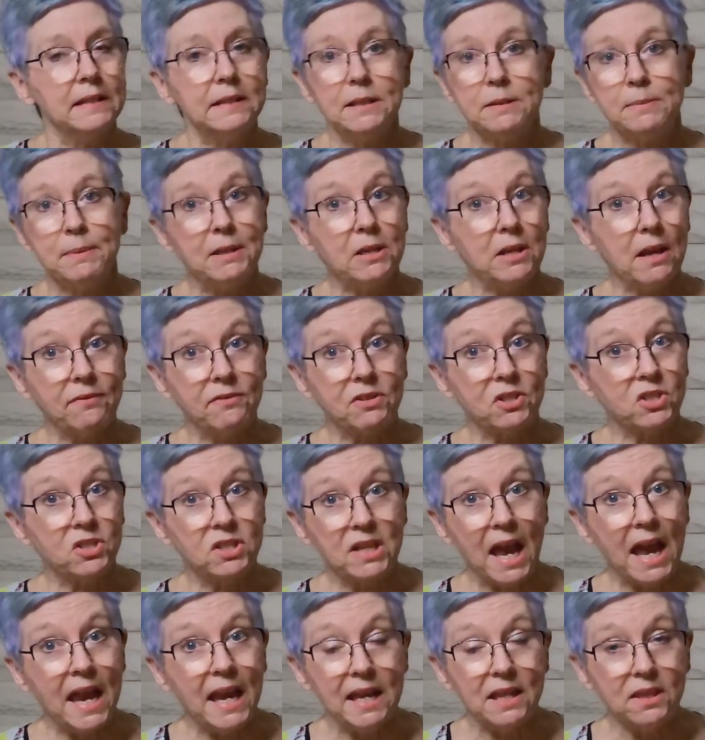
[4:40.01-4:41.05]
doesn't mean you have to
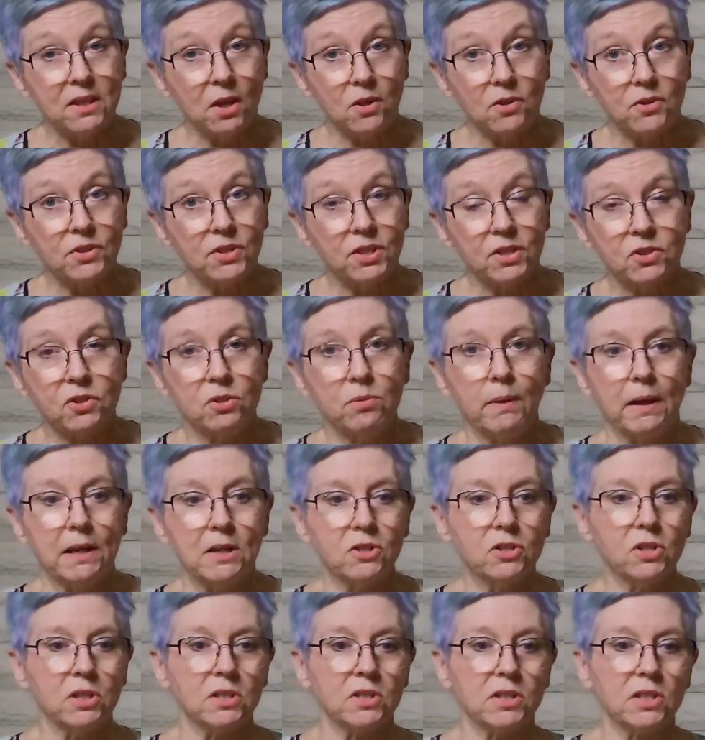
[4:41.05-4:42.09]
stay in those
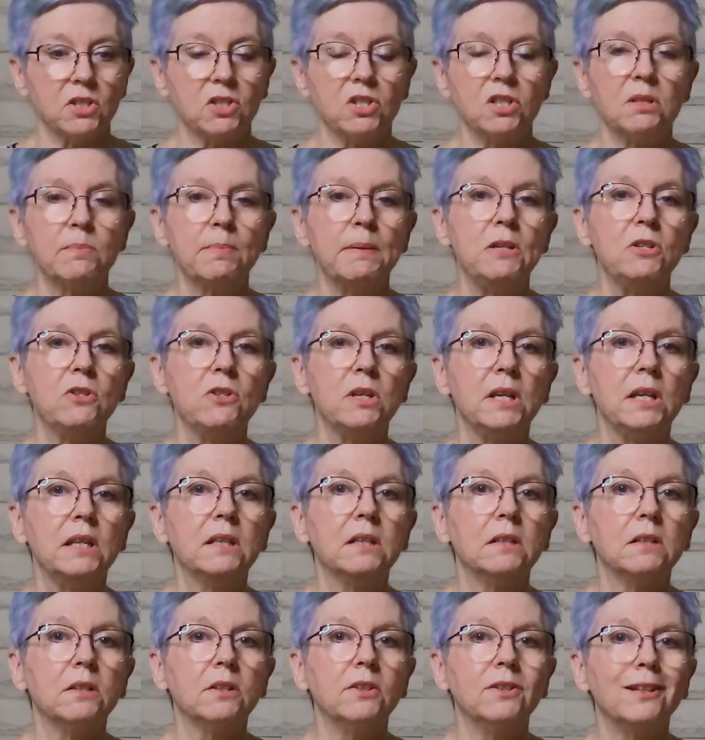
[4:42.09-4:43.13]
situations. It just means you need
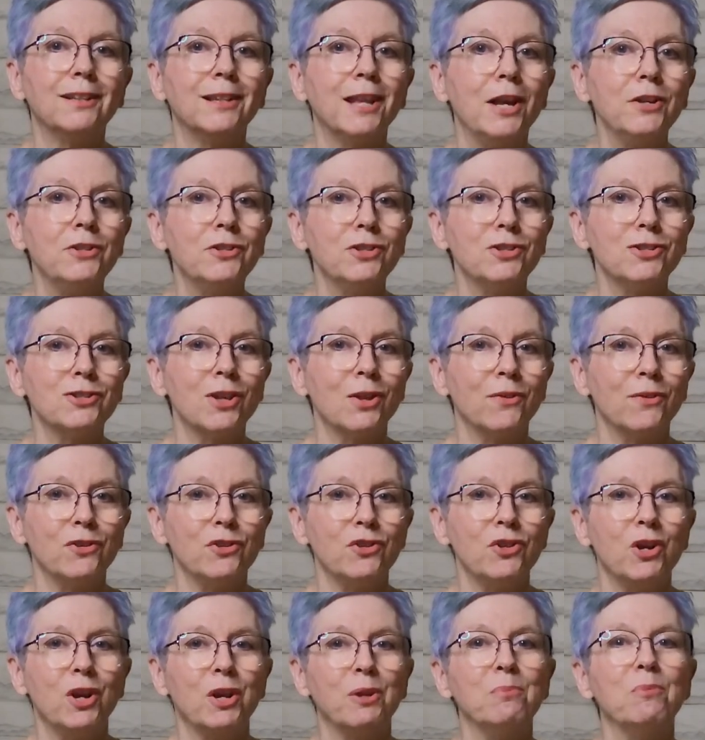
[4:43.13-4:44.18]
to learn the lessons so
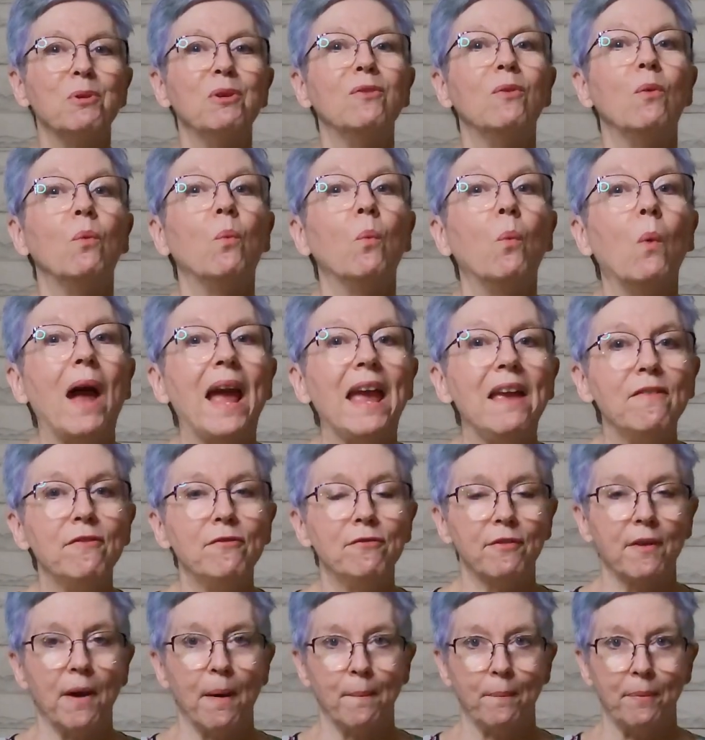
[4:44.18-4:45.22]
that you can move away
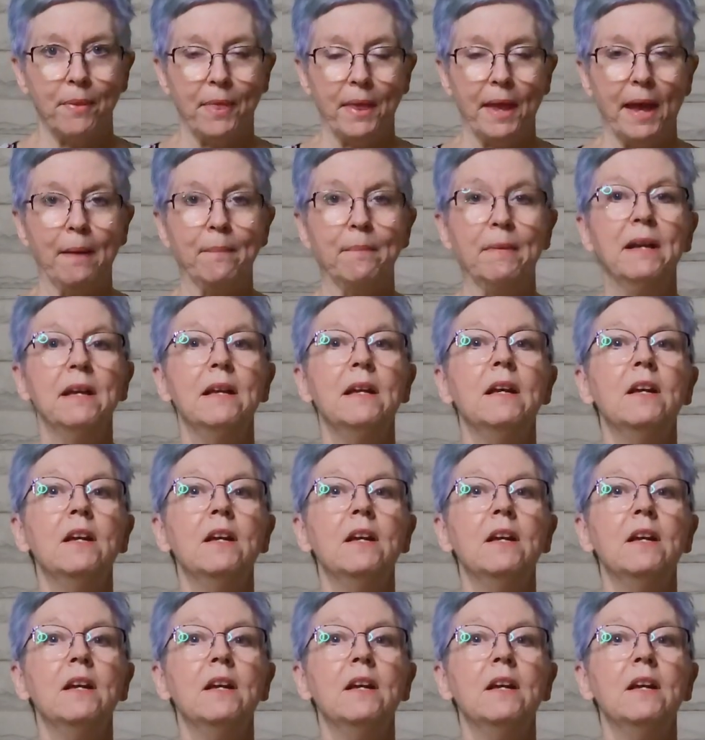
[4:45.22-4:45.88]
from them